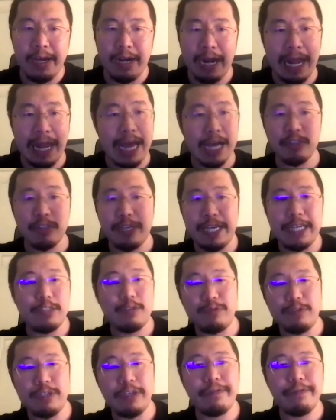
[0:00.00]
large
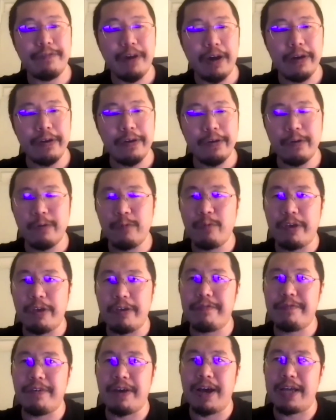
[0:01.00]
S3 file
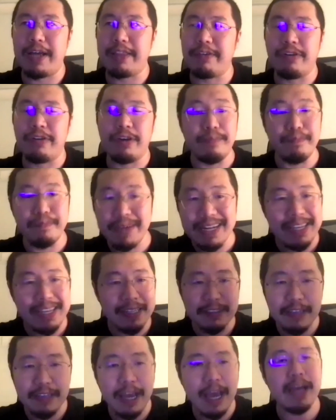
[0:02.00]
with a
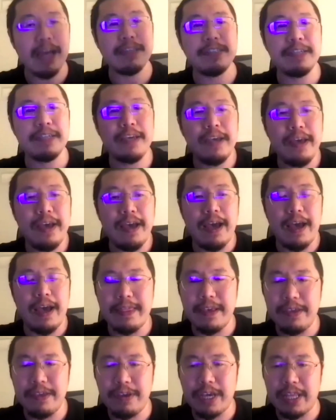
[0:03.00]
million tasks,
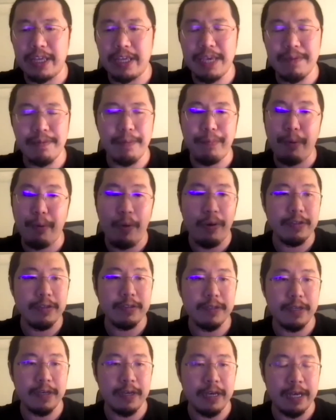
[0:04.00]
and then you can keep a
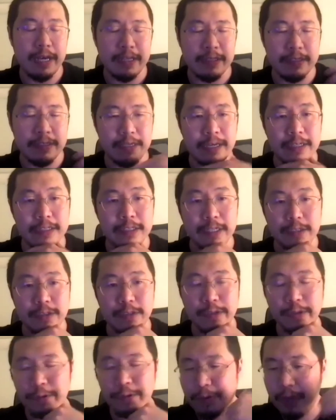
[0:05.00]
pointer and as
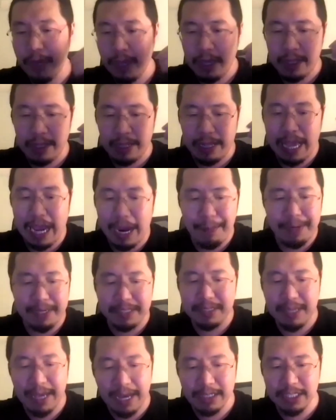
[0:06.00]
to how many
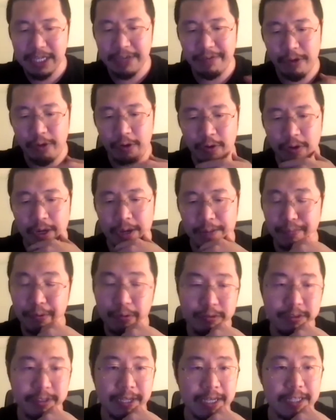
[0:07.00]
tasks have you
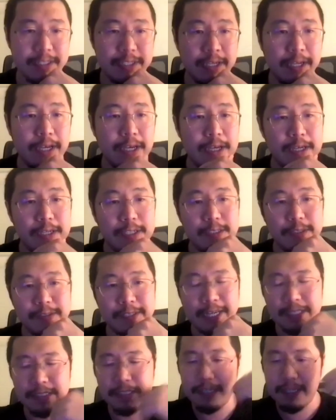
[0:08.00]
processed, so
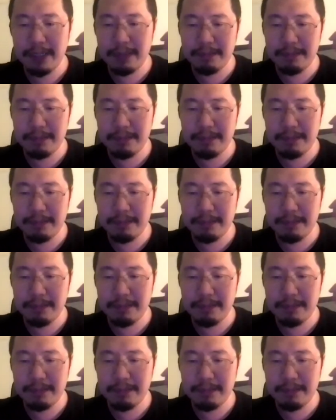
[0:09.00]
that